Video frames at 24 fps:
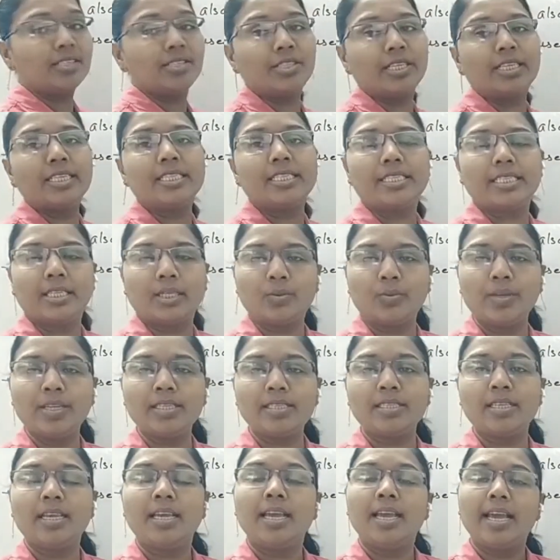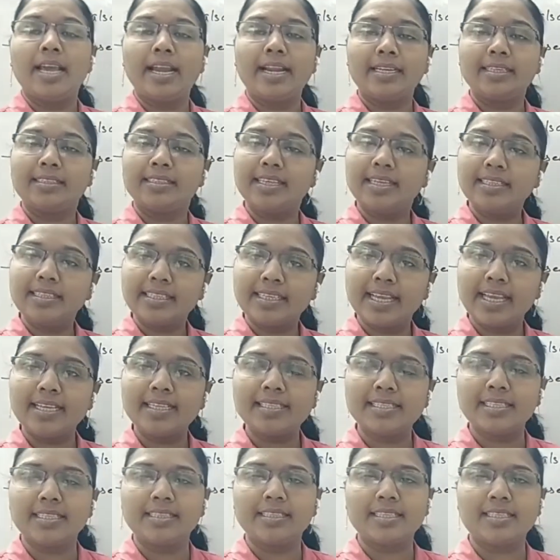gene sequence and that can
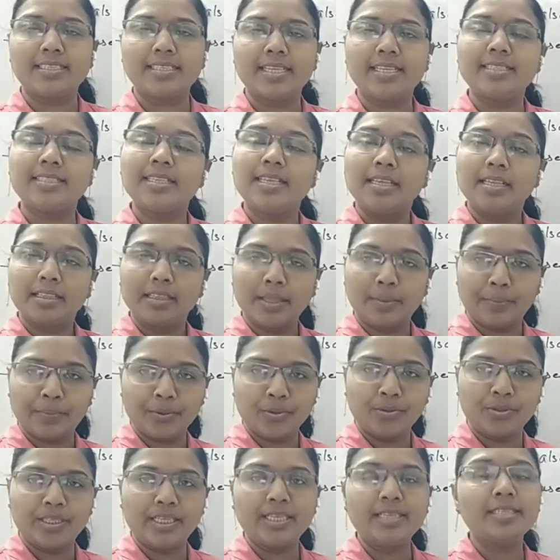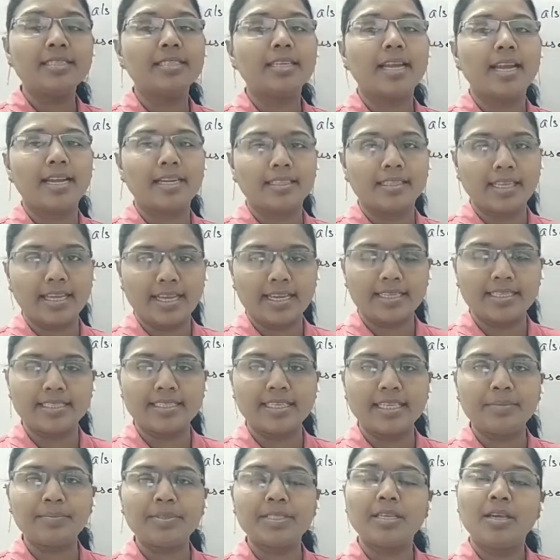synthesize the proteins and the
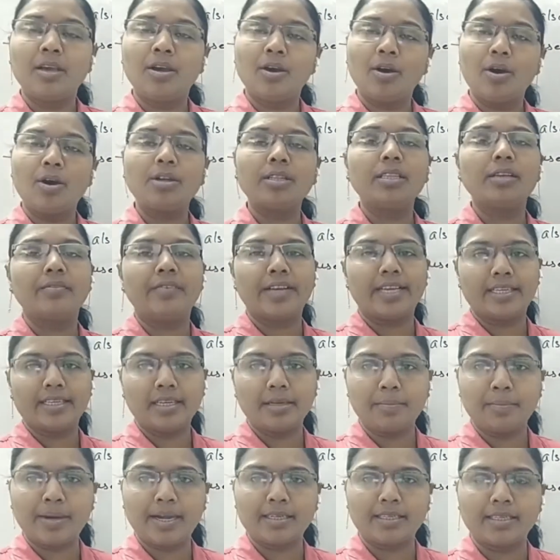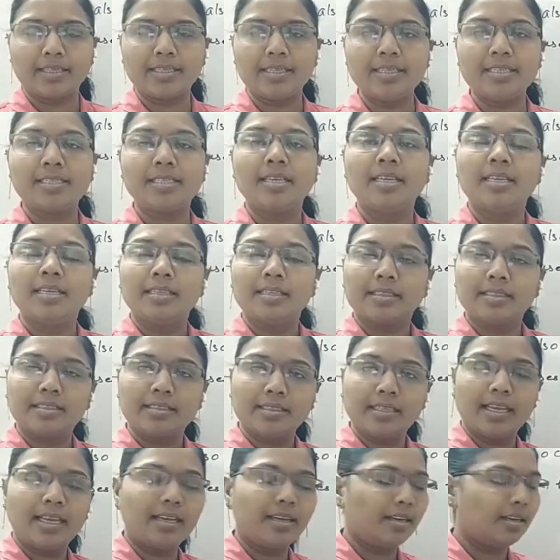enzymes or the viral particles
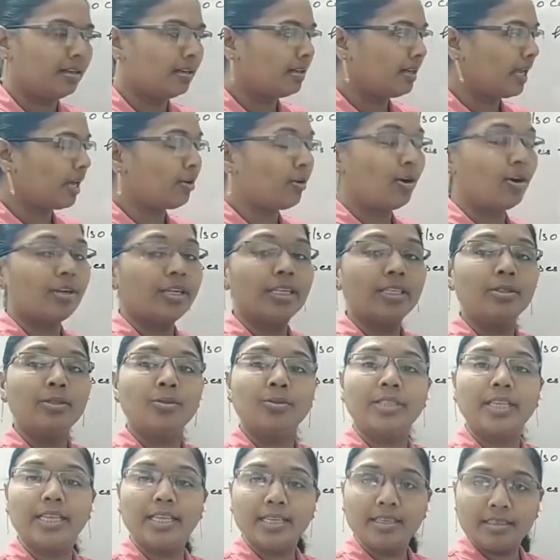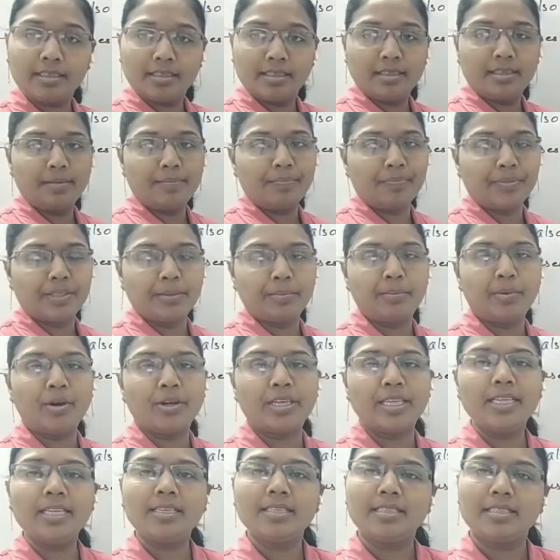according to their
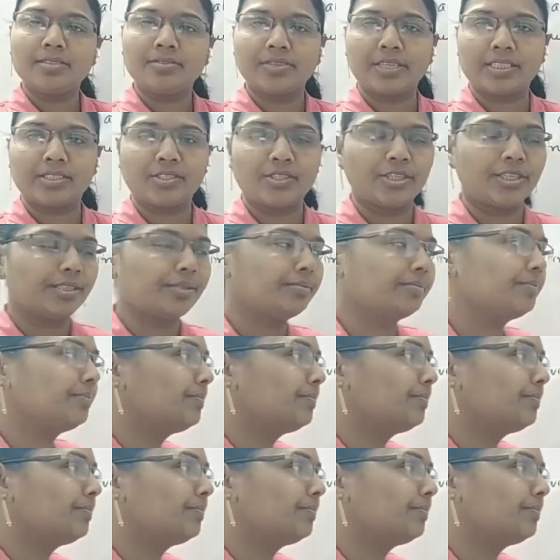body structure.